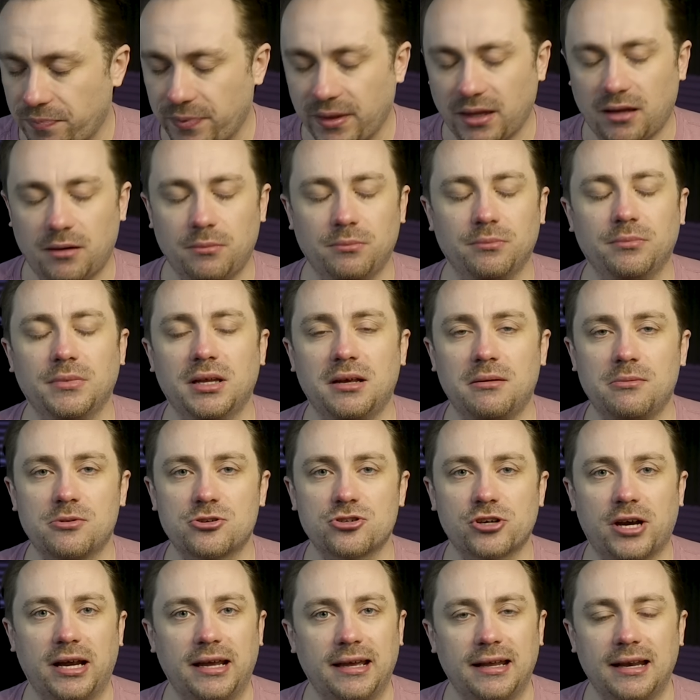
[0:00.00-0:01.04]
let them
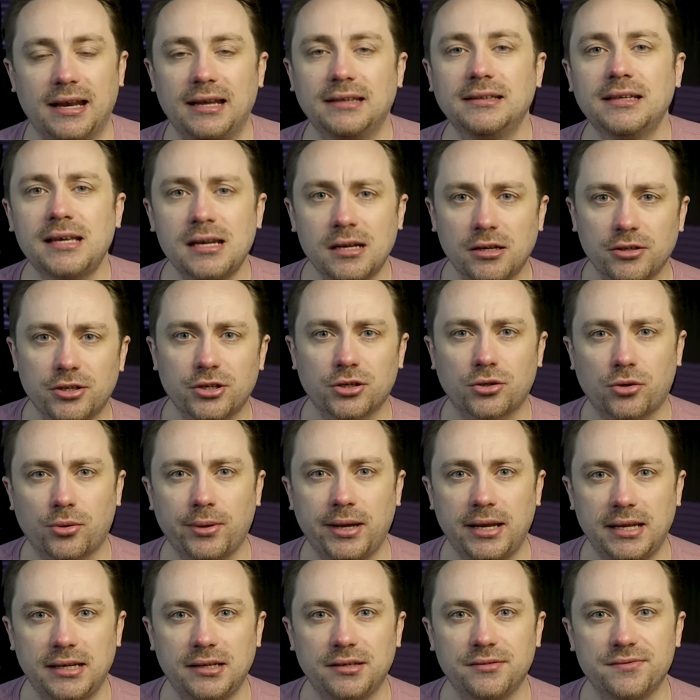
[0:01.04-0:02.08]
try it, and let other
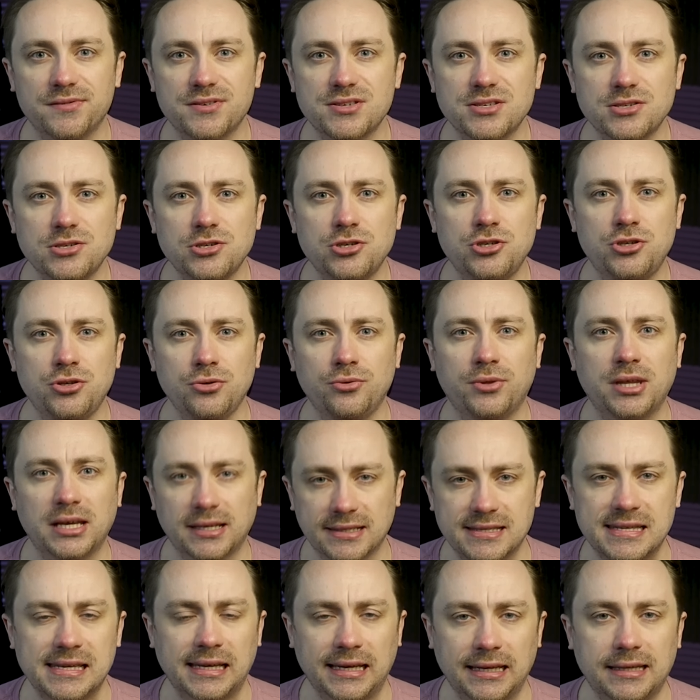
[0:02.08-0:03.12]
creatives do
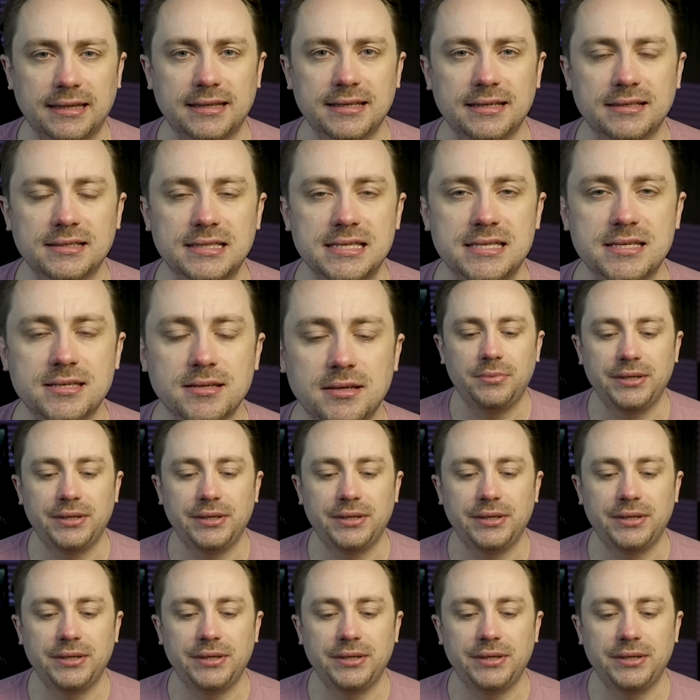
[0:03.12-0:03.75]
things like this,